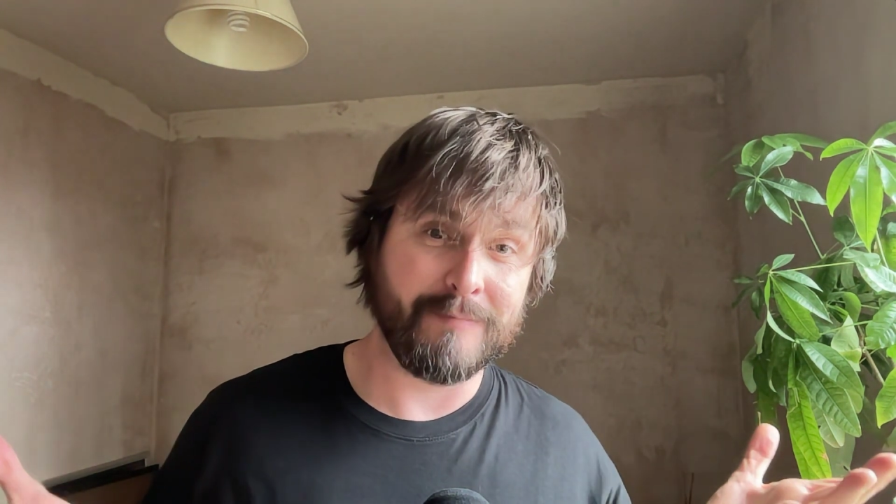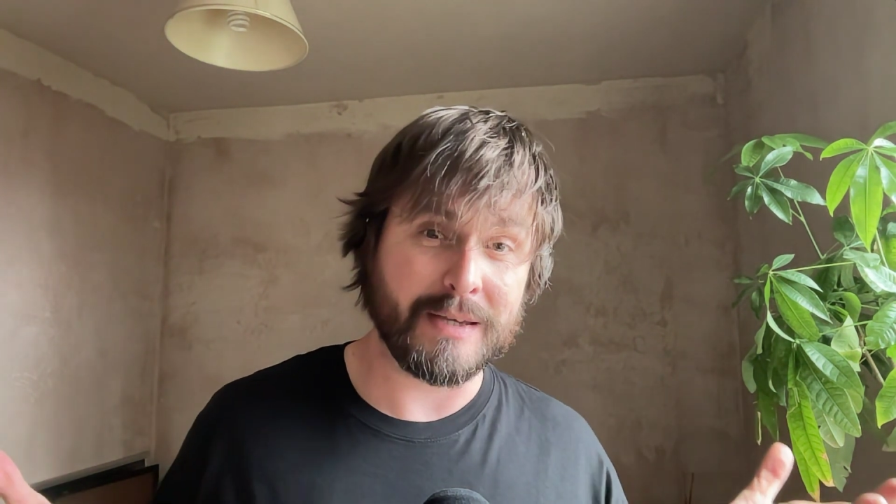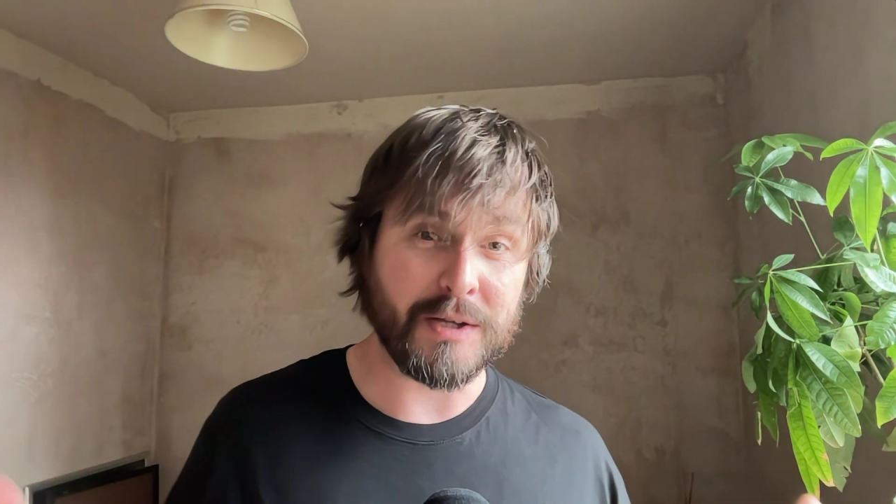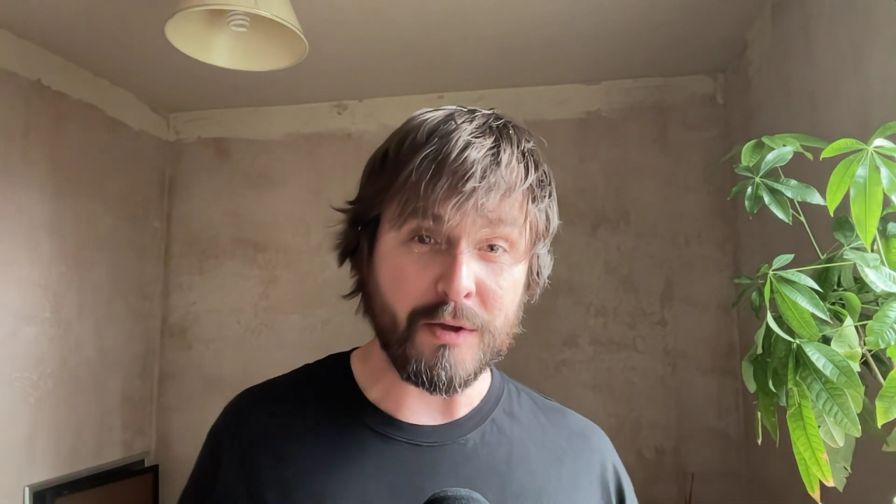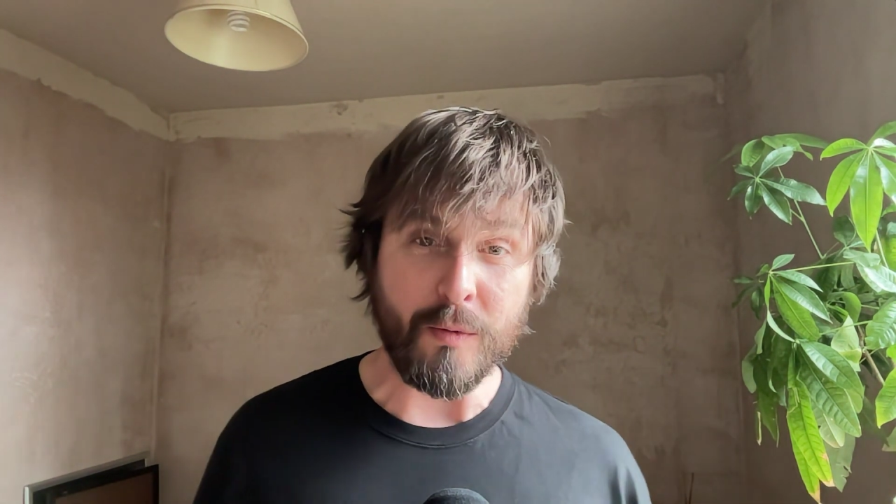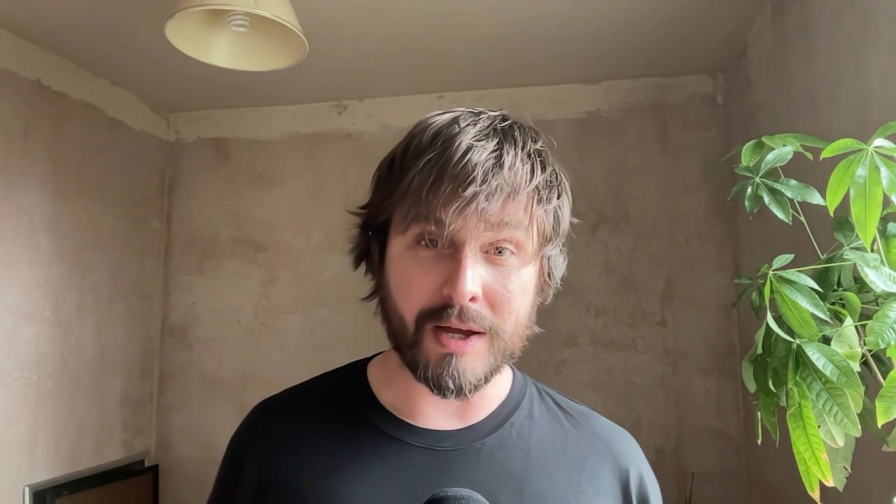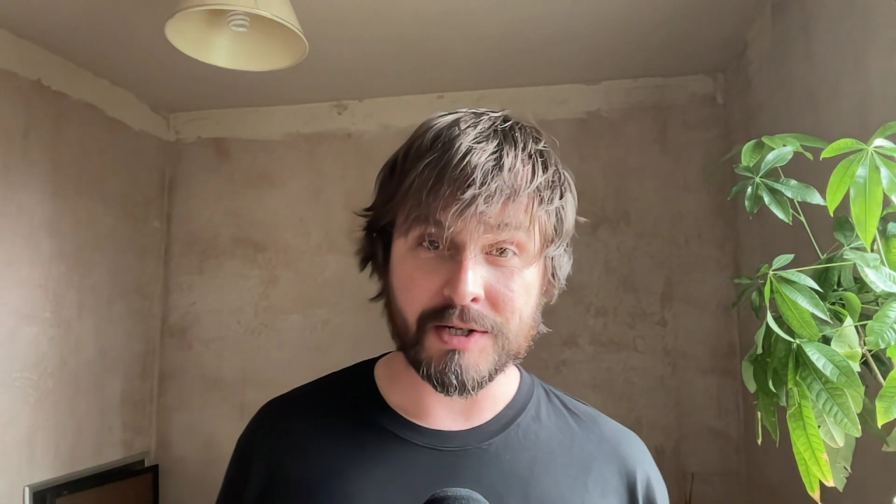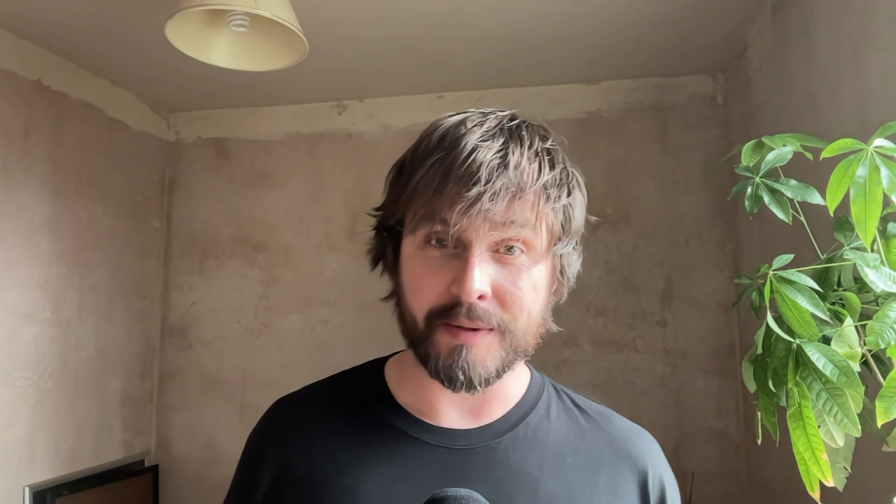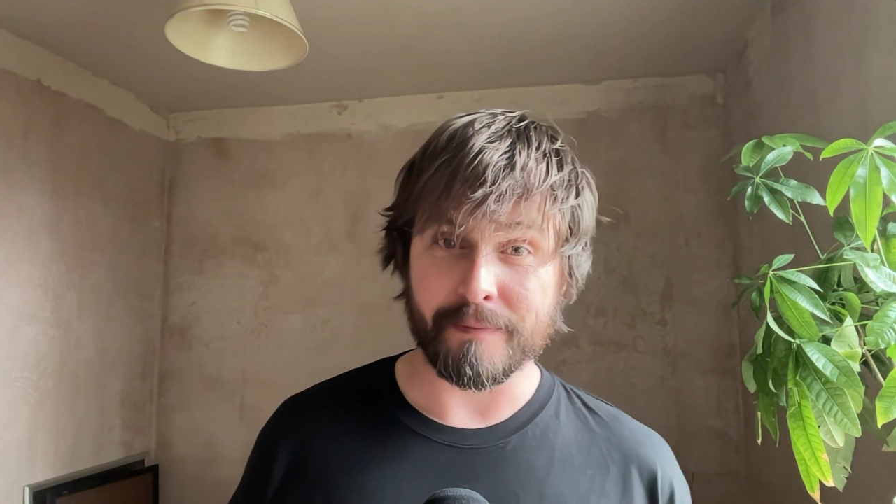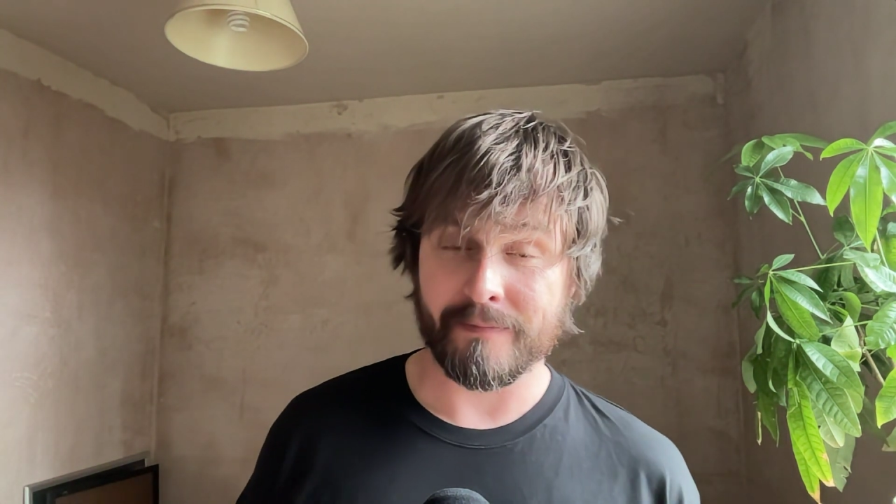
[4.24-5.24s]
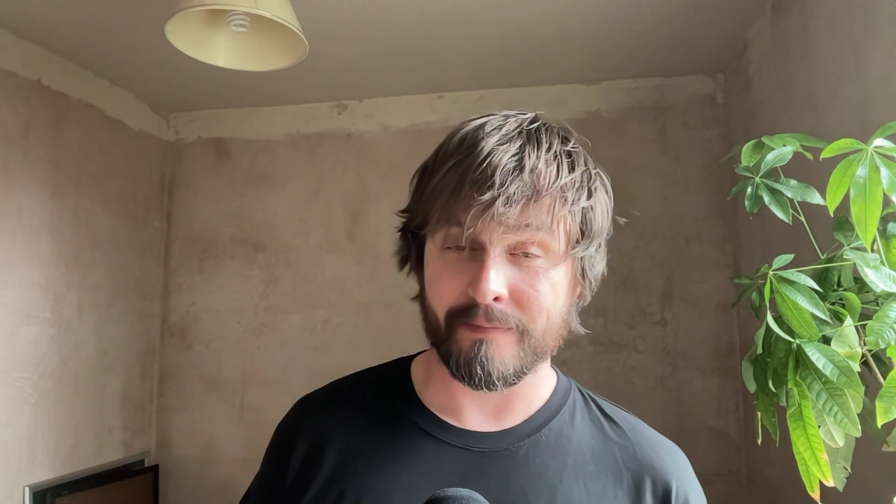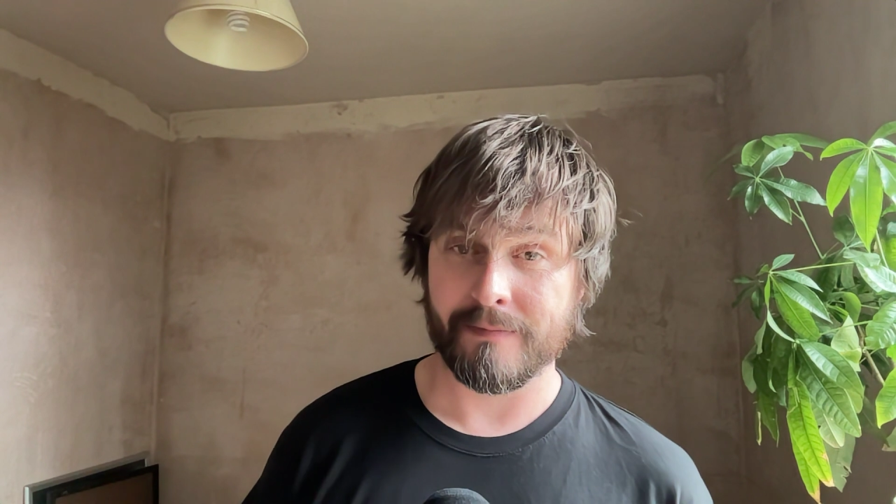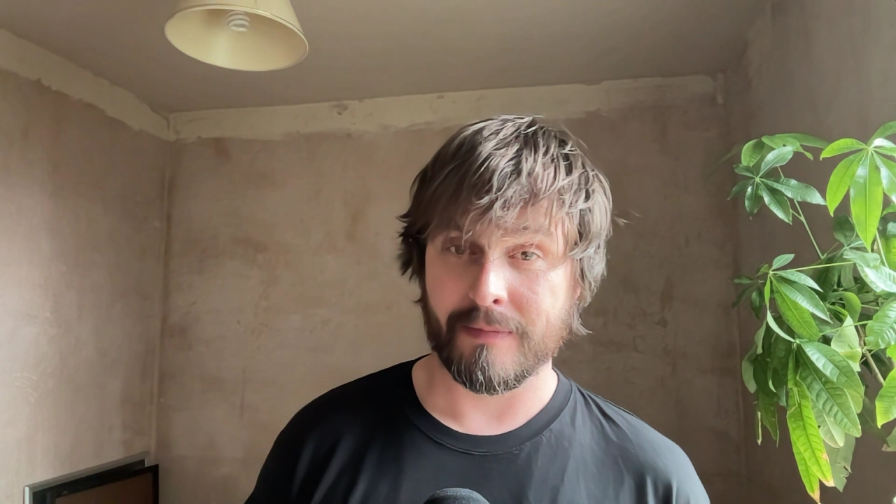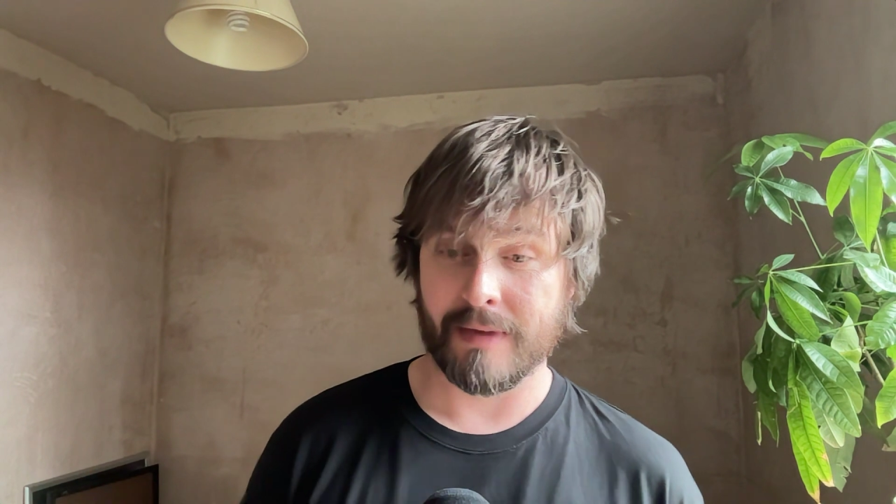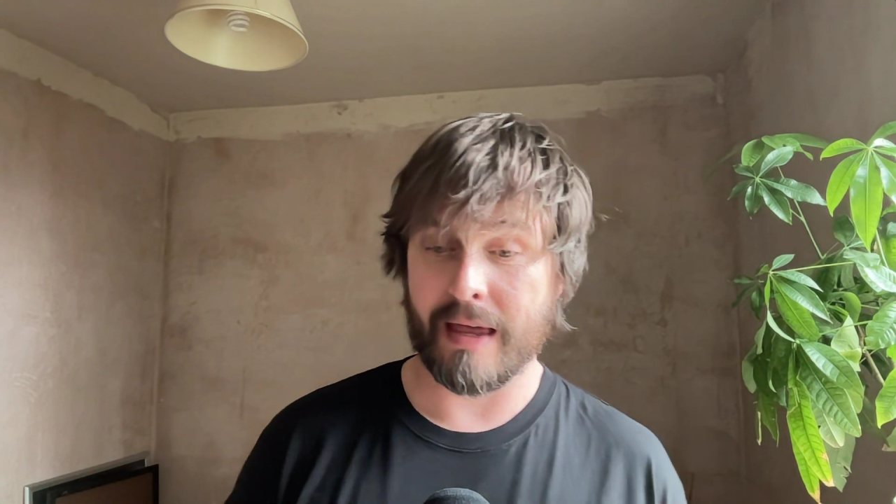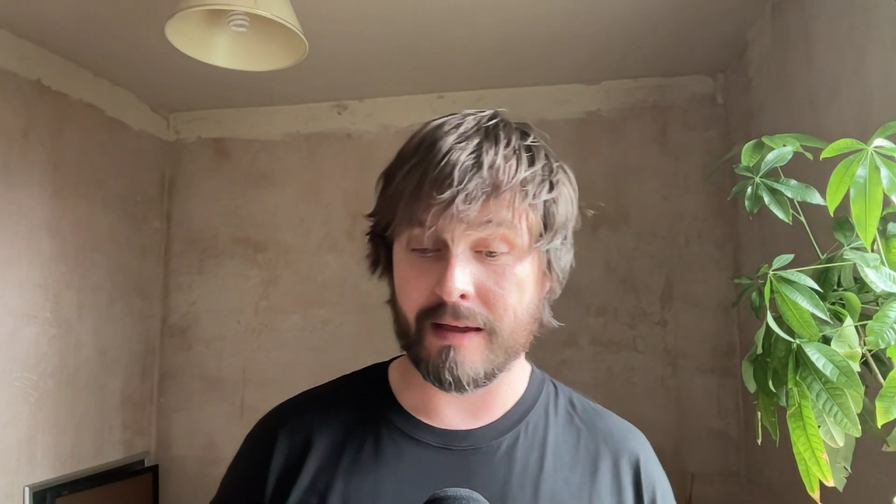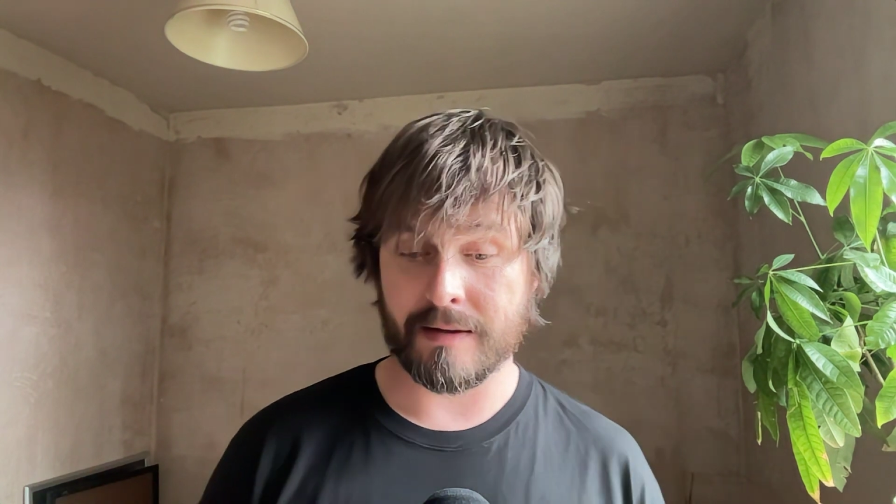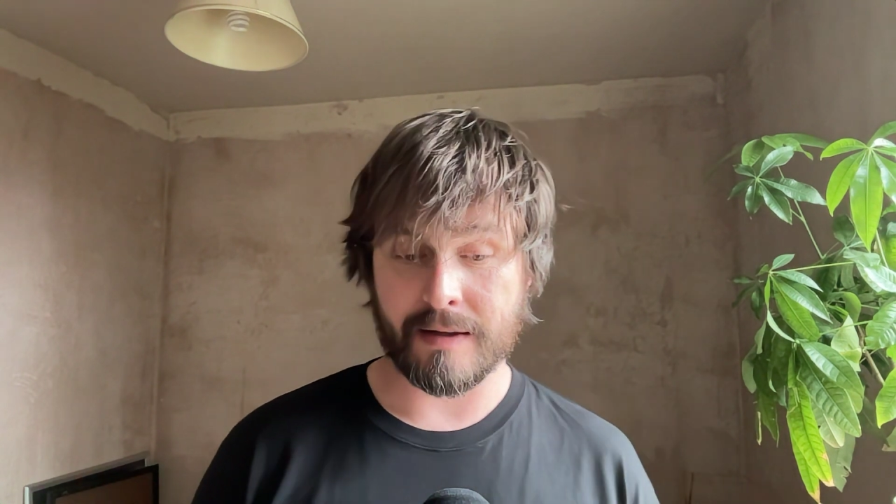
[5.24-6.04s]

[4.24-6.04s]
It's a good question, and